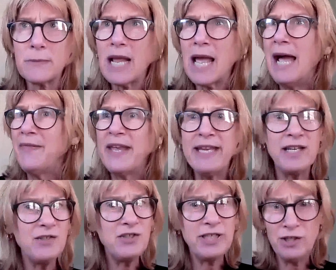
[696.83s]
they
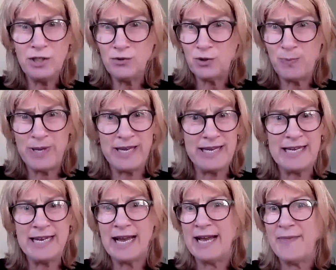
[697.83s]
continue to
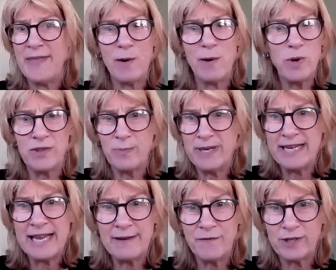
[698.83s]
be, and they're with
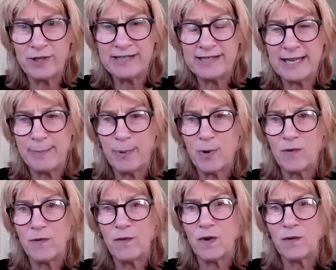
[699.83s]
me every step
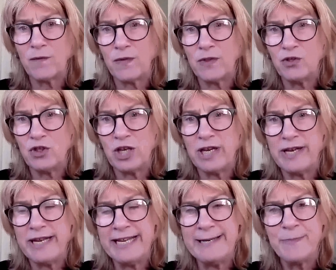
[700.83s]
of the
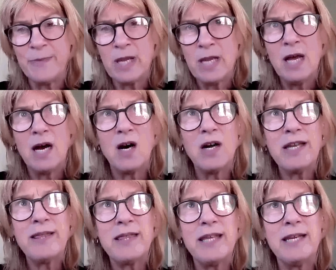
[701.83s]
journey. I
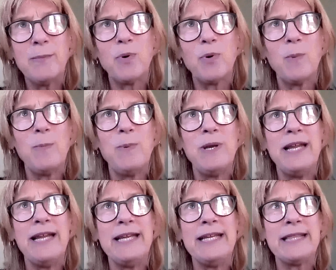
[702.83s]
think
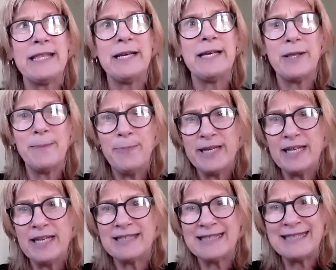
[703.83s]
probably that the
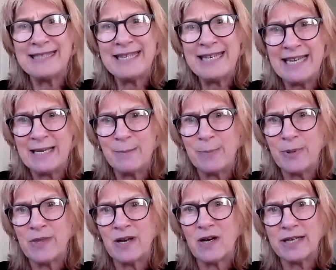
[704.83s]
biggest tip
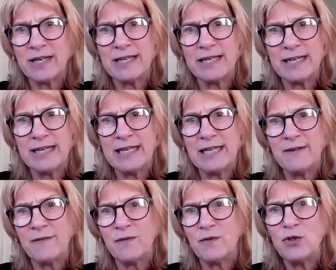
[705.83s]
that I can
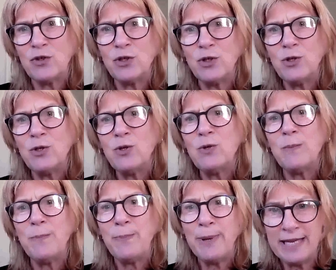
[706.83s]
give to
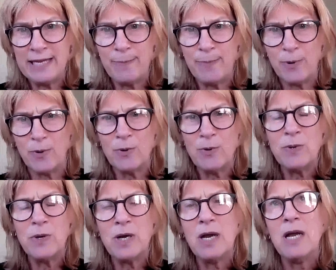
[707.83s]

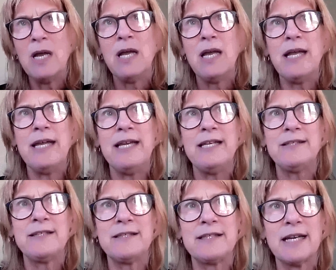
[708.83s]
people
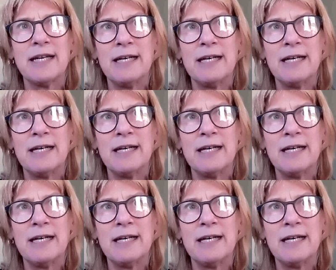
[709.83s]
is